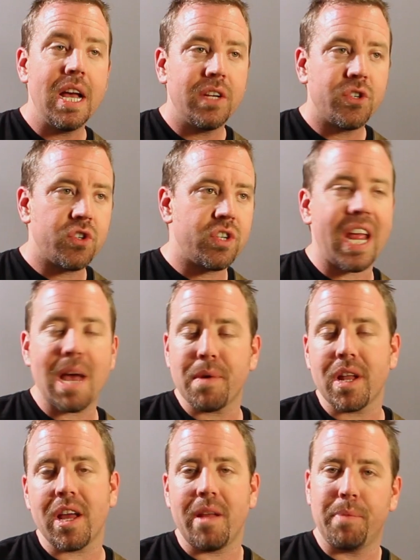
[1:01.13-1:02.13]

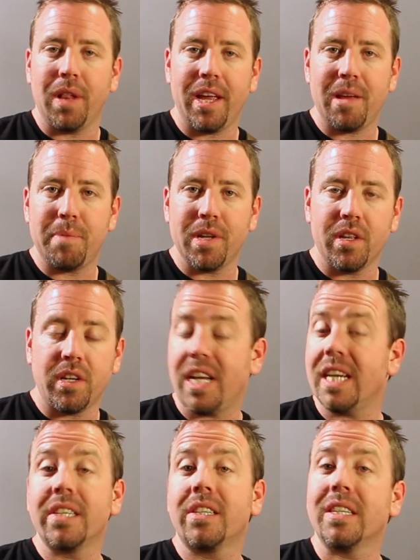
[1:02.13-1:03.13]
stamina and
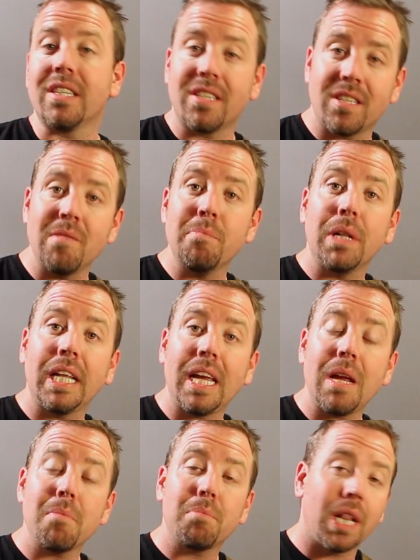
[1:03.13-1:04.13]
playability is to
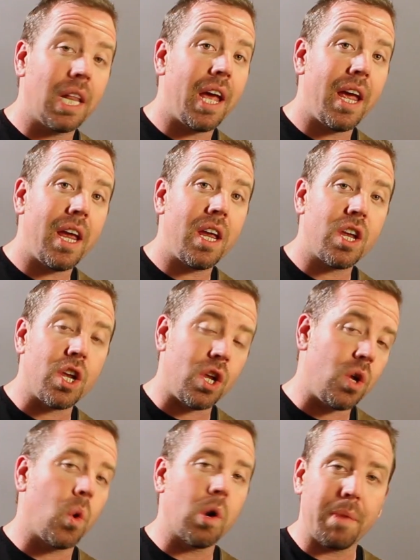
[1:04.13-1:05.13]
simply play
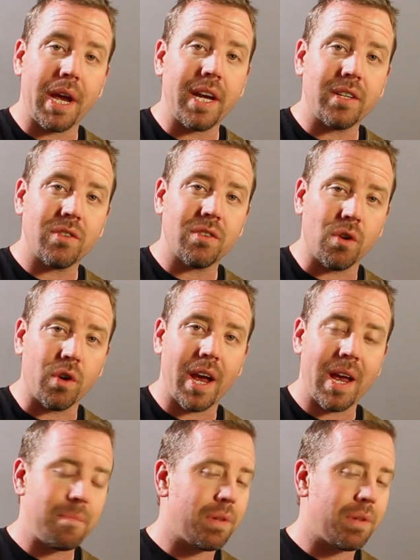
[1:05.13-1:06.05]
your bass, okay?